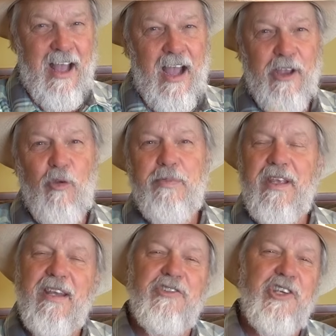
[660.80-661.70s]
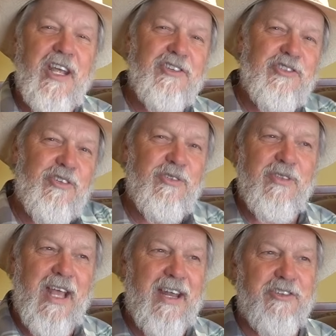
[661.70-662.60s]
I hope you get a chance to do
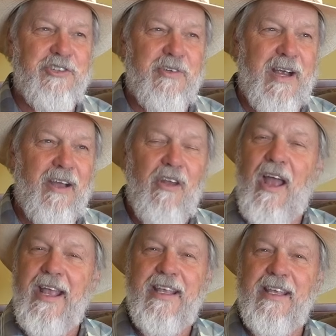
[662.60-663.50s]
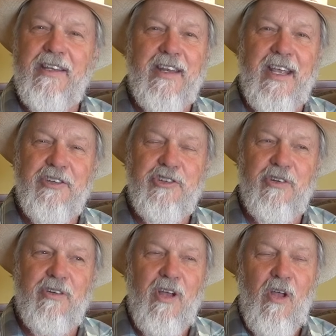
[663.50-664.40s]
that as you're out hiking in
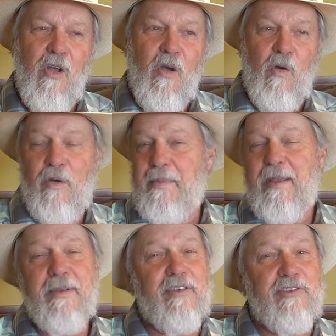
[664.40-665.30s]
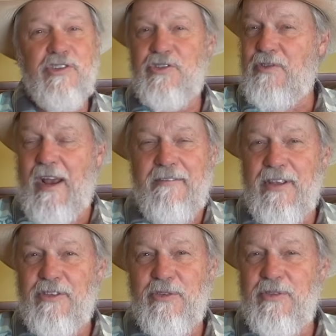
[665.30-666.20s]
nature, or maybe you're just
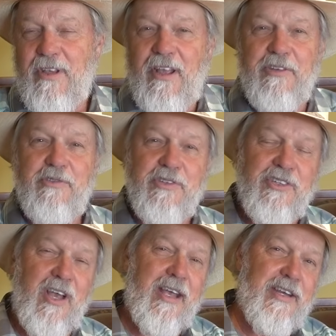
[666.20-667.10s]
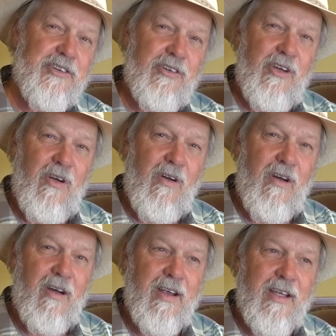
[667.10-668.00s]
driving through the countryside in your
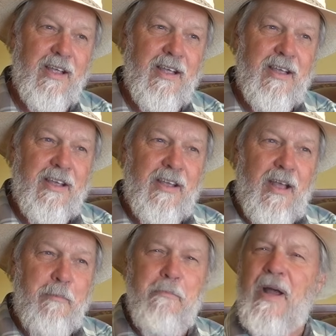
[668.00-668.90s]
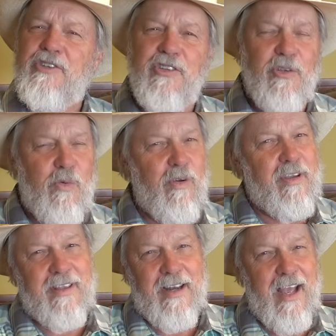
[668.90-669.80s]
car. Much of the
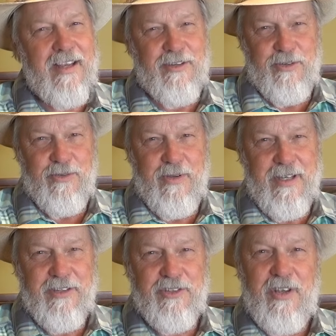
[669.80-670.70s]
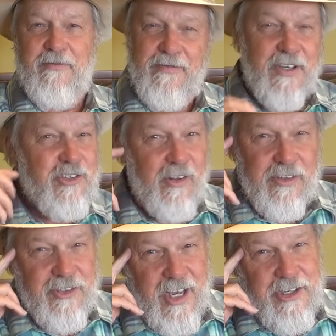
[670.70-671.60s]
work that I do is
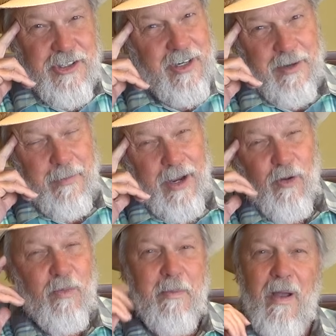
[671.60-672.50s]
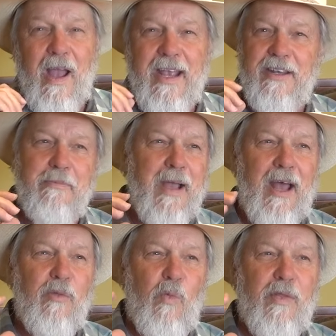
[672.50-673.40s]
visualization in my own mind
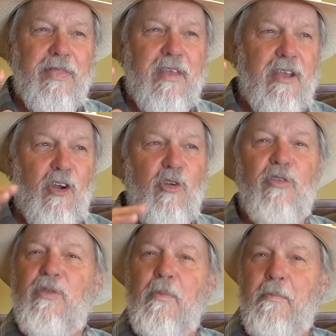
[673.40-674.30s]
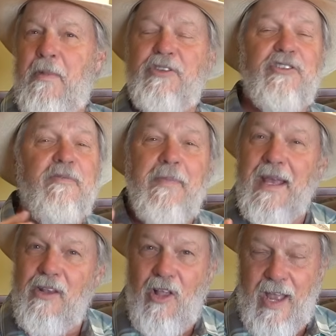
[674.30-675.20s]
about what the Earth must have
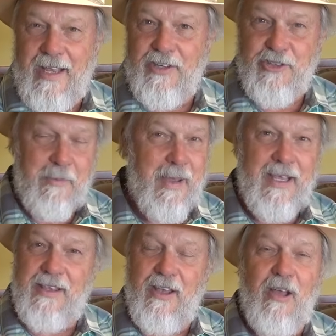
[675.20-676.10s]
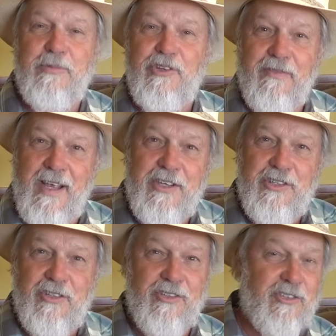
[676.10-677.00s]
been like as I make the
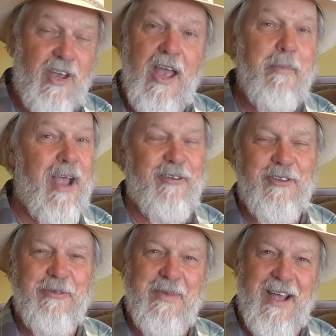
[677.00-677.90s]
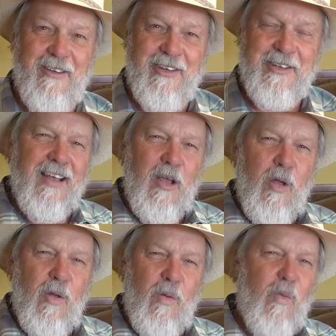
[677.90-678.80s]
observations as I'm out and about.
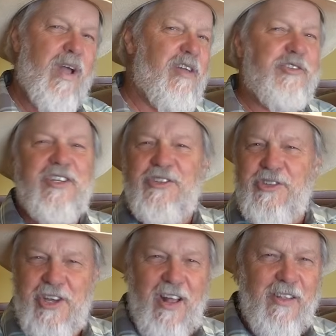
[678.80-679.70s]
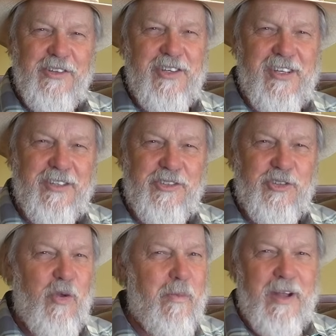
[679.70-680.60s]
Well, since geology is
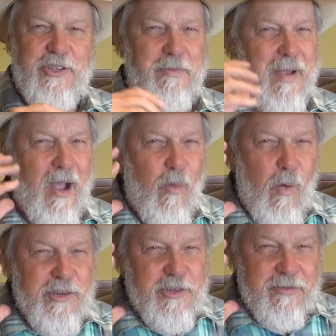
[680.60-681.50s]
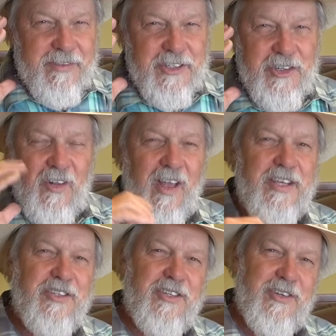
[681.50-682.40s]
so much about what you
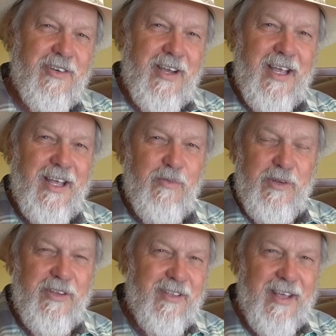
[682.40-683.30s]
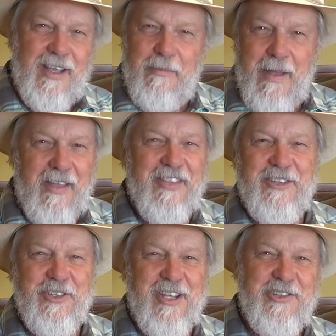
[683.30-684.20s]
visualize in your head when you think about
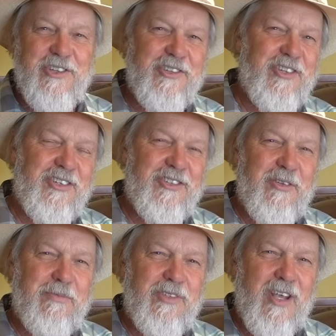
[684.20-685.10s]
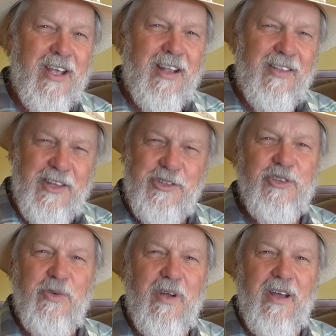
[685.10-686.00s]
these ancient systems, let's
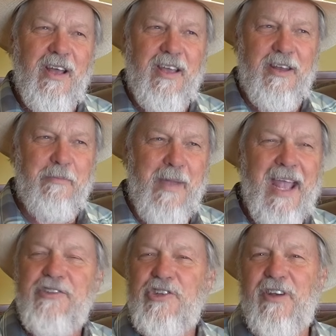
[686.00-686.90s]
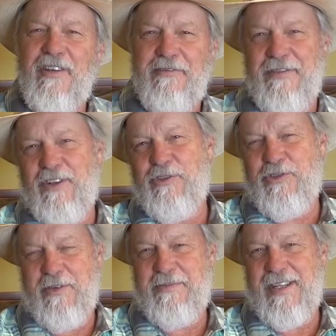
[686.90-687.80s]
do an imaginary field
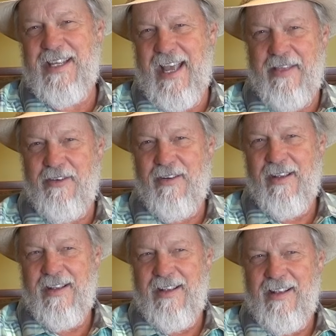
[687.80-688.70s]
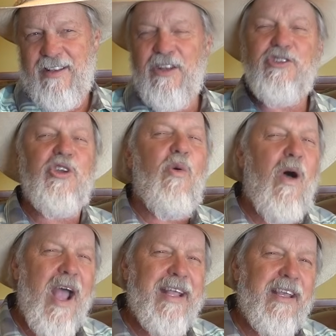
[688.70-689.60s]
trip together. Let's go
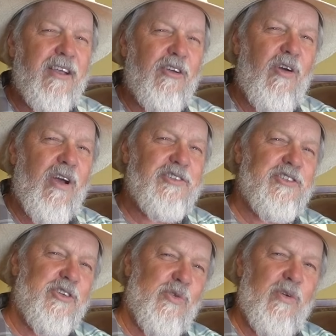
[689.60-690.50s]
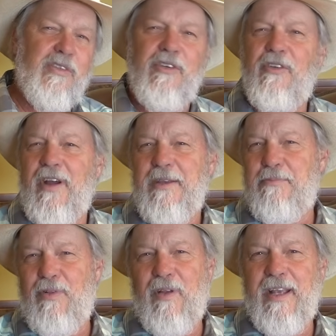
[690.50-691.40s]
hiking across the northern Great
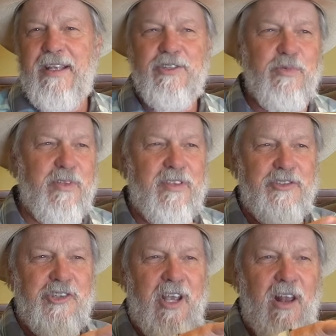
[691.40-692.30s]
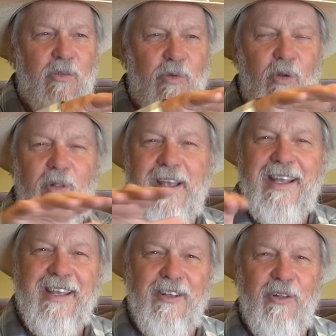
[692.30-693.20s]
Plains with the gentle rolling
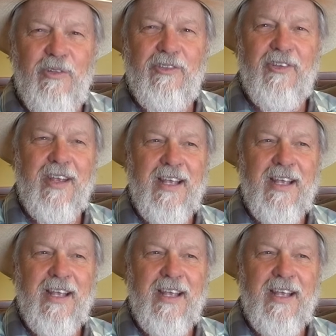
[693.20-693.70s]
hills.